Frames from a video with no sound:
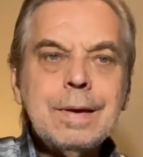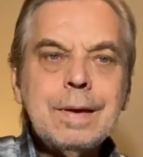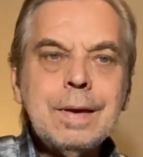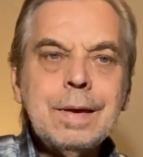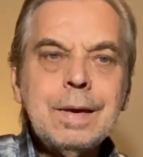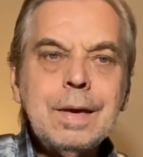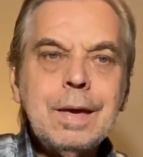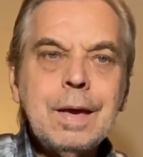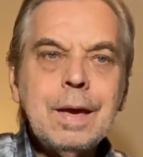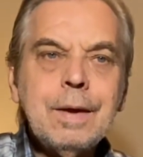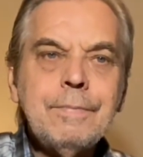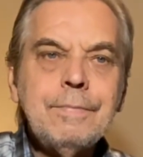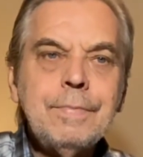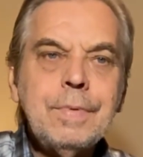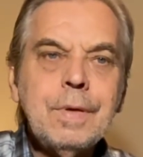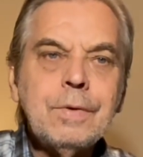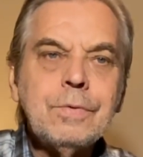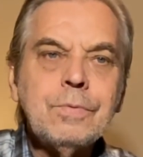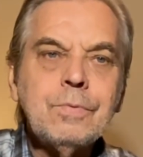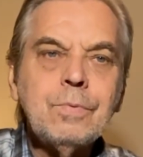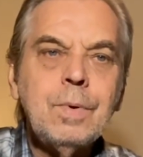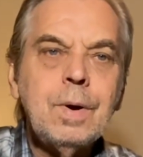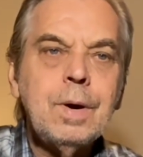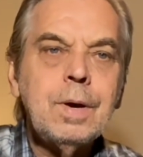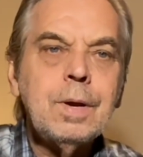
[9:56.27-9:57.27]
Give
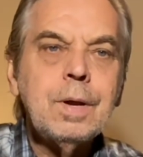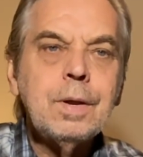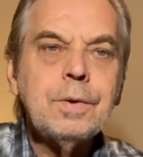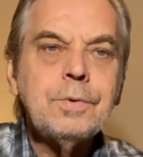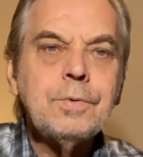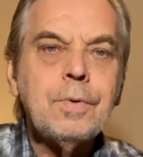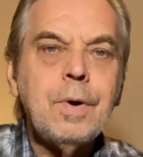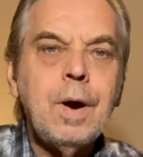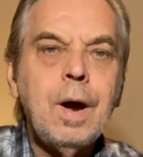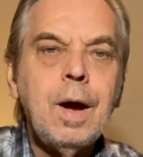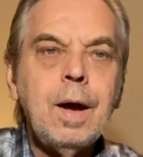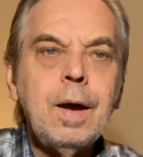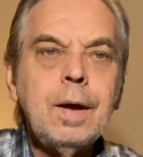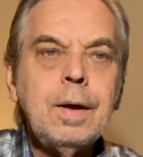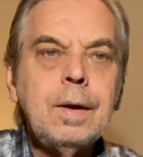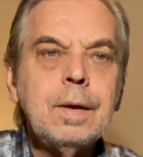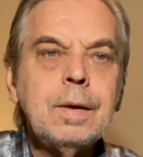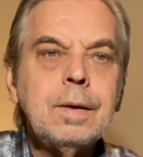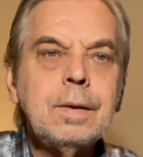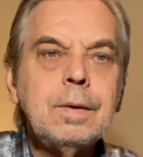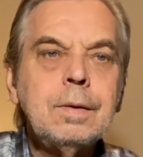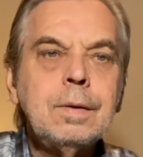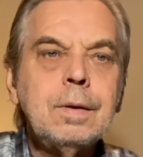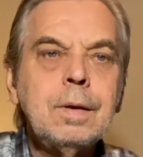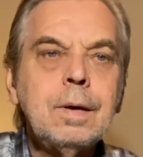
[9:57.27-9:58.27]
this one a try,
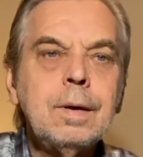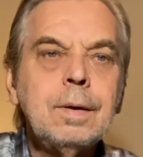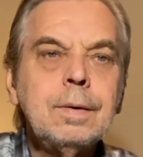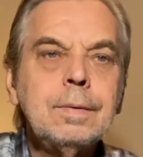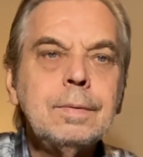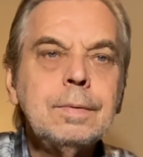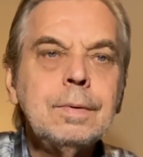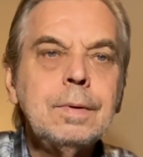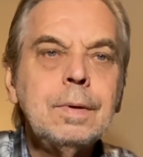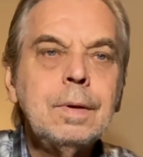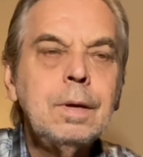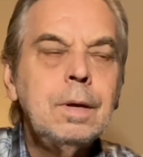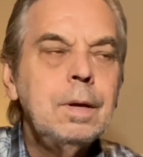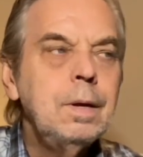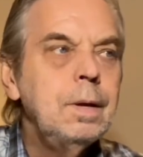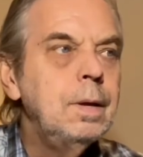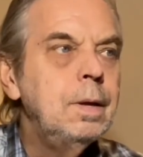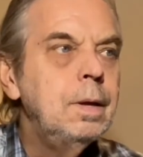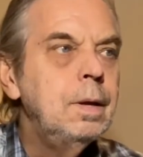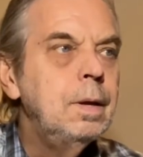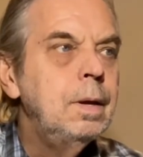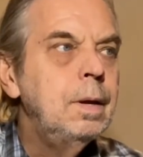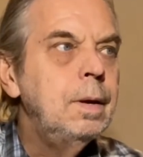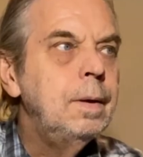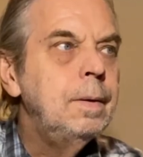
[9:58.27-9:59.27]
and it
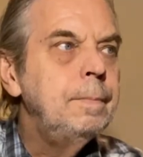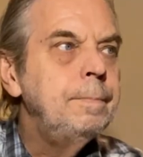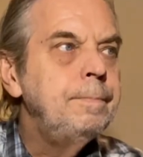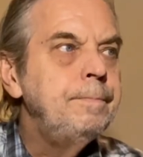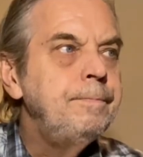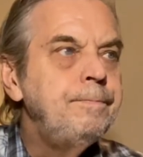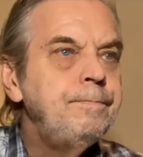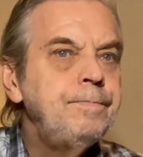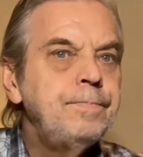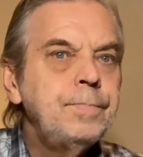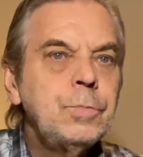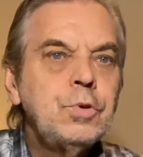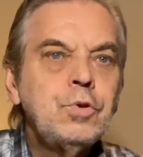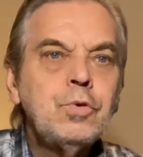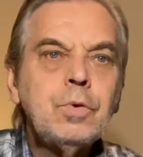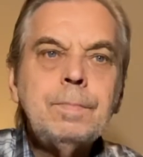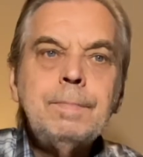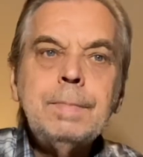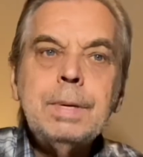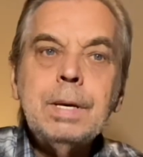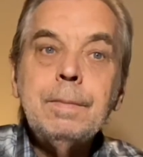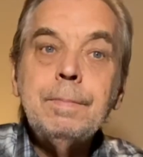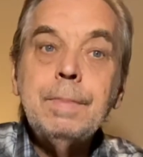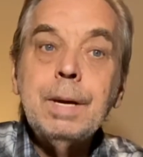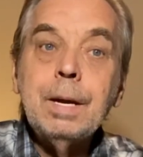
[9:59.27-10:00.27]

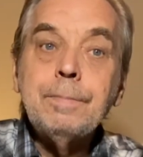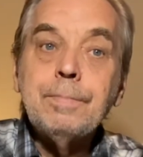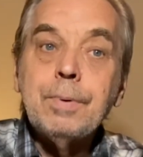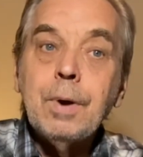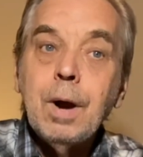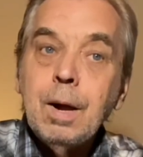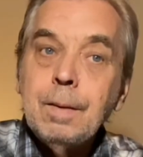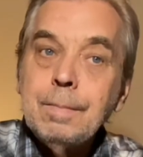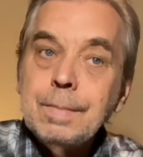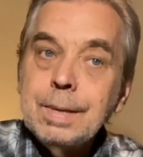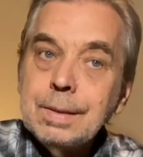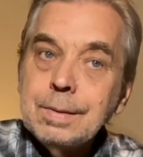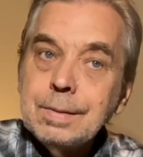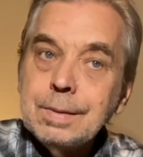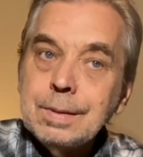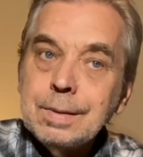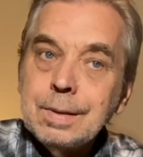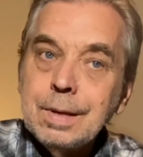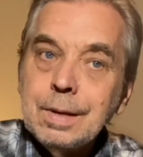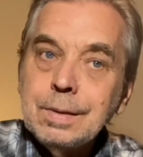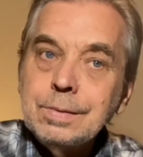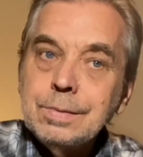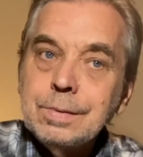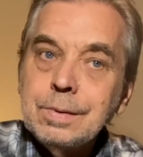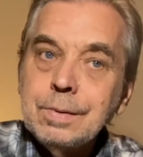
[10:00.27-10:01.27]
shouldn't be a big problem. It's a
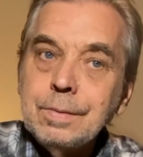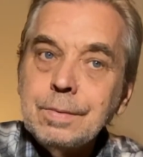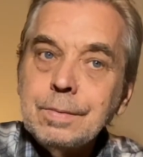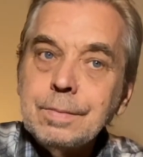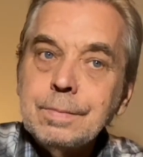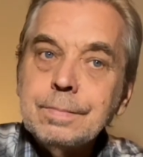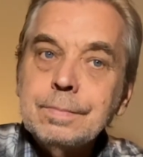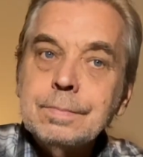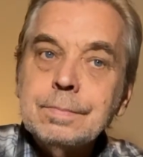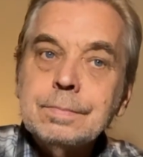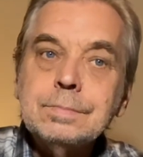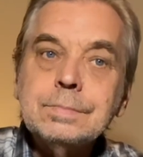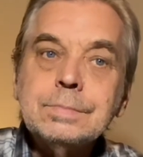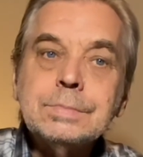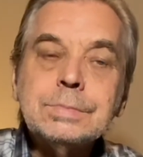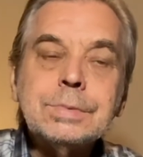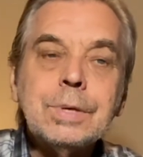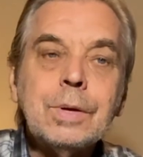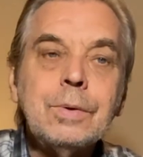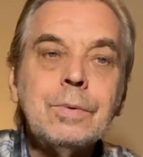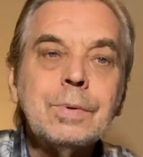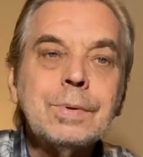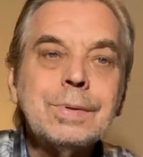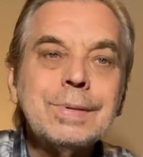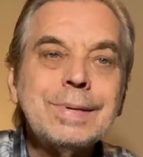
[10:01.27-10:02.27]
nice tune.
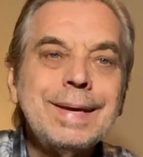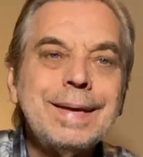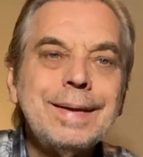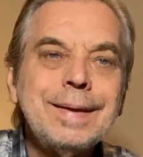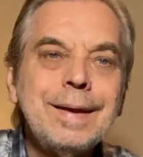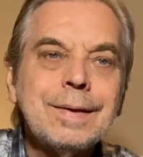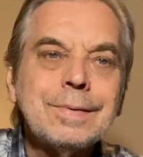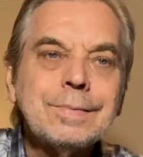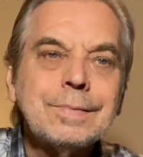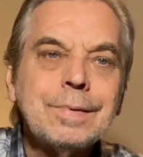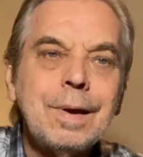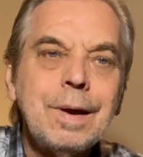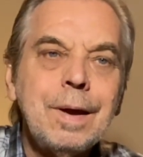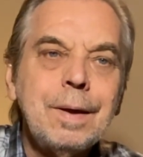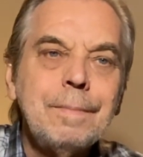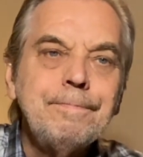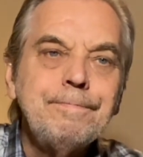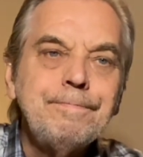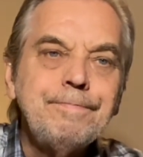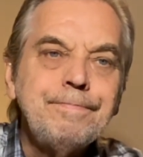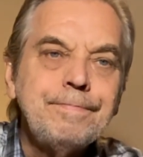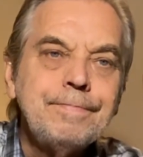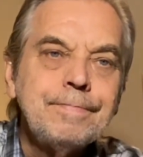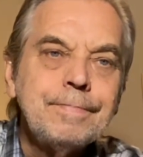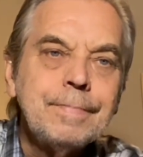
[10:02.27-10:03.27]
So we'll see you next time.
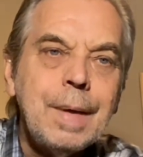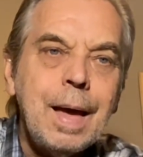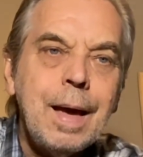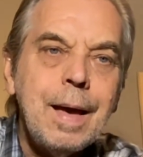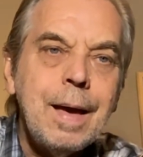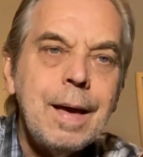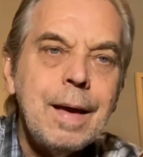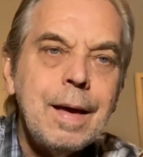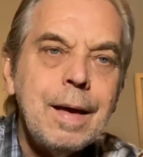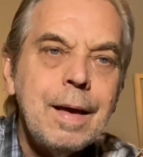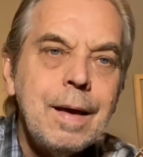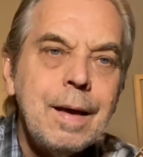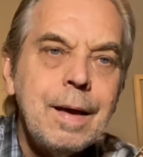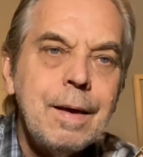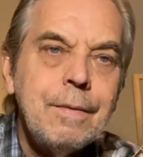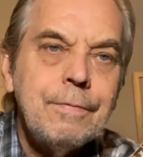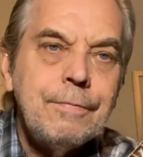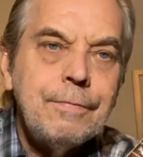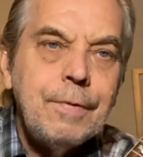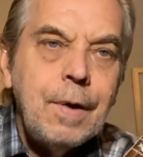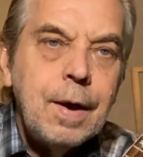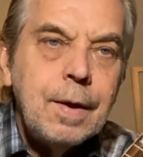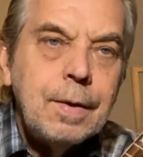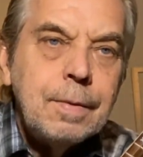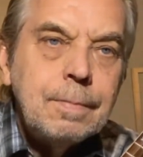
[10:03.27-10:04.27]
Have
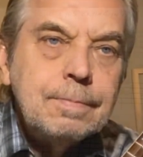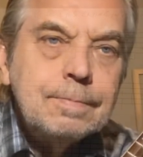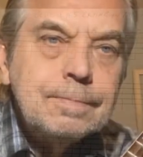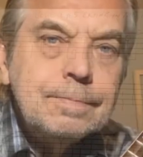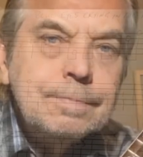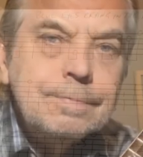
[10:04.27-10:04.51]
fun.